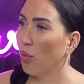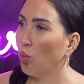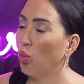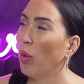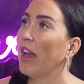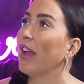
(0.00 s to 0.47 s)

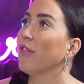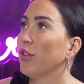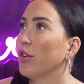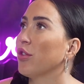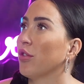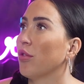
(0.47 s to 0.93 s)
Whenever
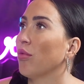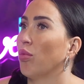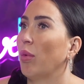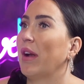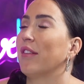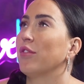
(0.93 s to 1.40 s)

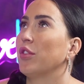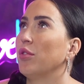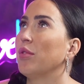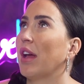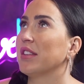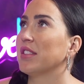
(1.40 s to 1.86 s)

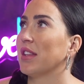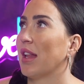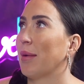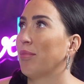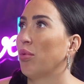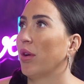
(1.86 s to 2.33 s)
you get to
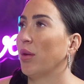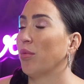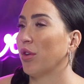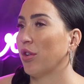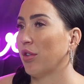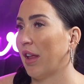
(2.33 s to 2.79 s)
that point
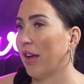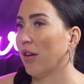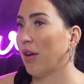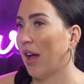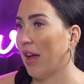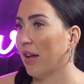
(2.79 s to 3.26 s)
where you're like,
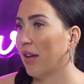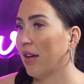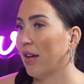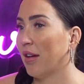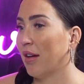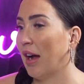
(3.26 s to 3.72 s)
okay,
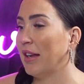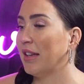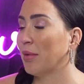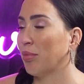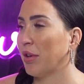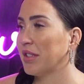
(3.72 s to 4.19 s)
I
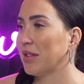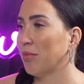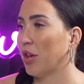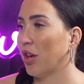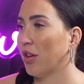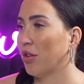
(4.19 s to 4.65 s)
need to bring
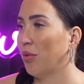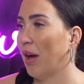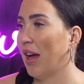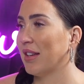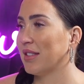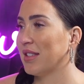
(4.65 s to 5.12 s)
someone on who
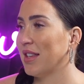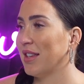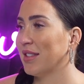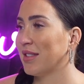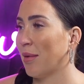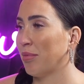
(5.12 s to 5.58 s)
has
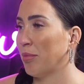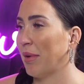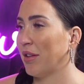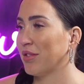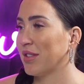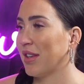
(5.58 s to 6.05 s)
these
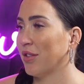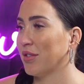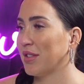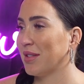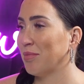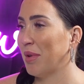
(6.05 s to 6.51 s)
supplemental
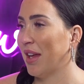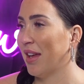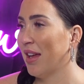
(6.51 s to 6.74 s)
skills as me.